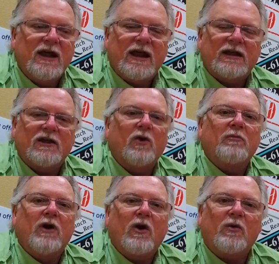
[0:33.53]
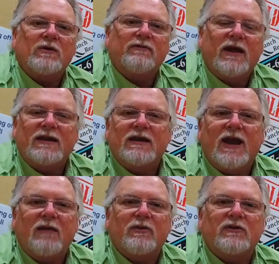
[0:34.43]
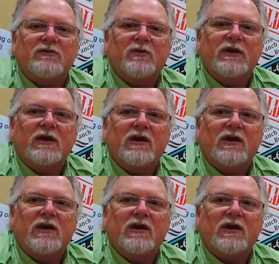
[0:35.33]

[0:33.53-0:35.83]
And lo and behold, if that didn't happen this week a